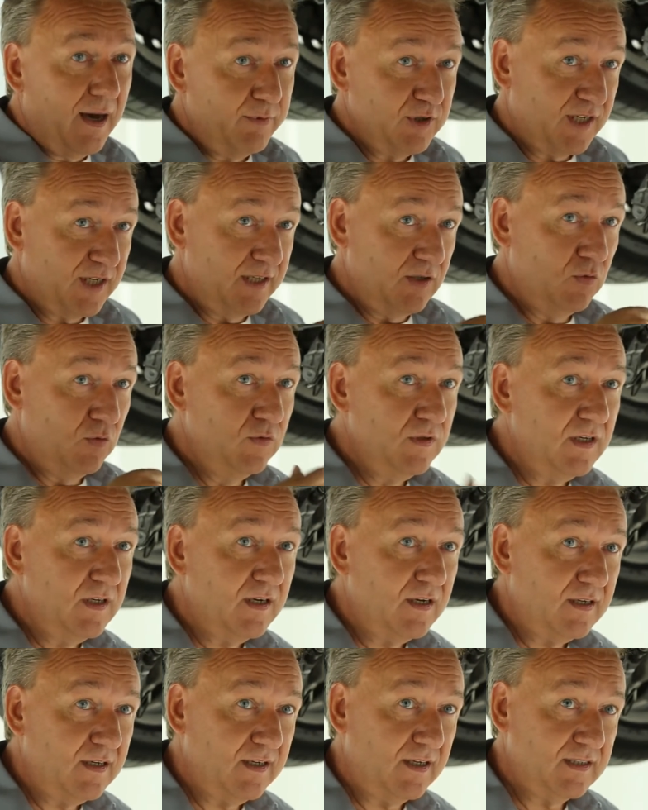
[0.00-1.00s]
If there is an
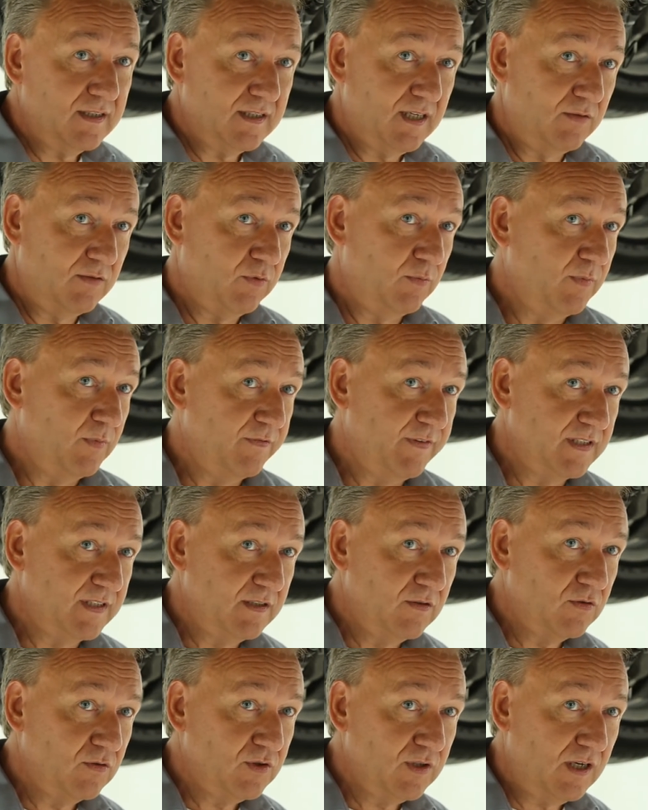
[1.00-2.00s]
odd number of mounting
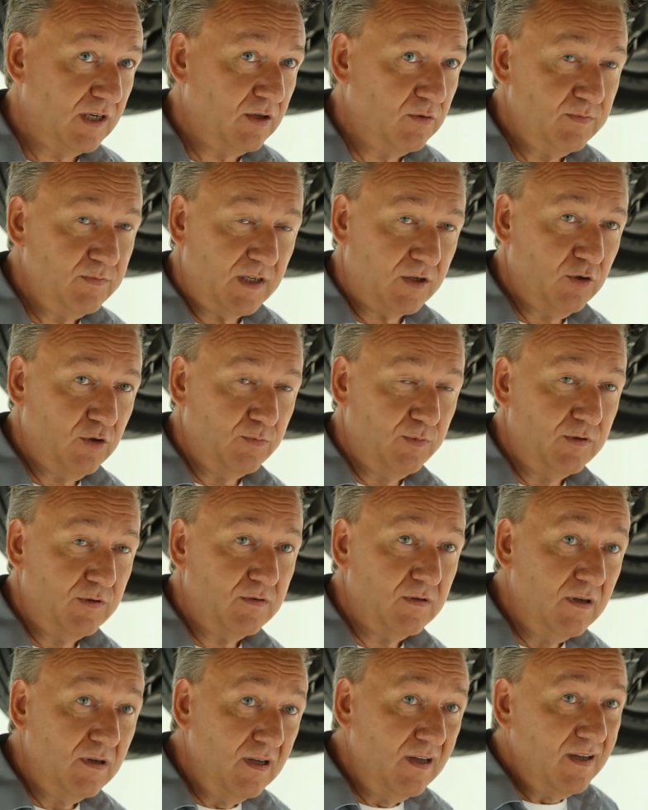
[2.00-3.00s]
bolts, it cannot be
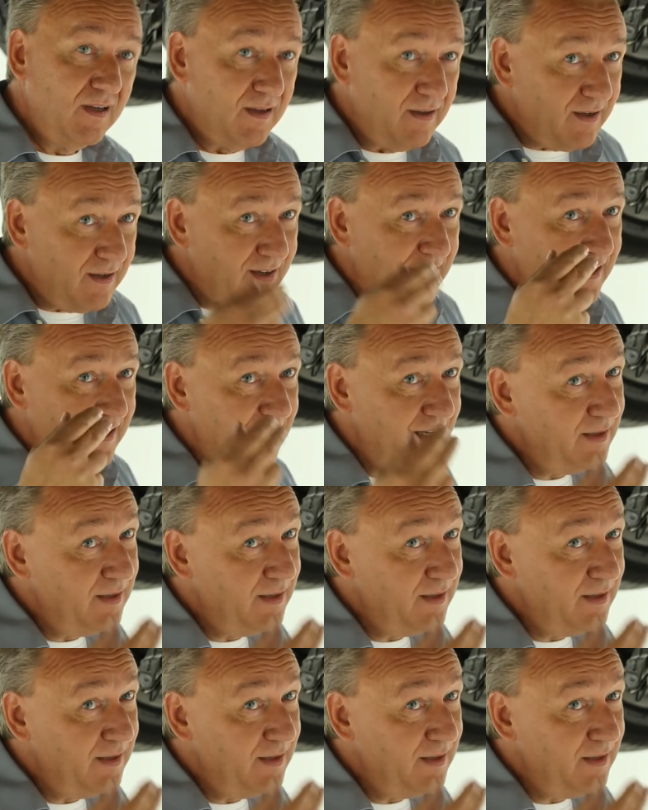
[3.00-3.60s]
fixed centrally.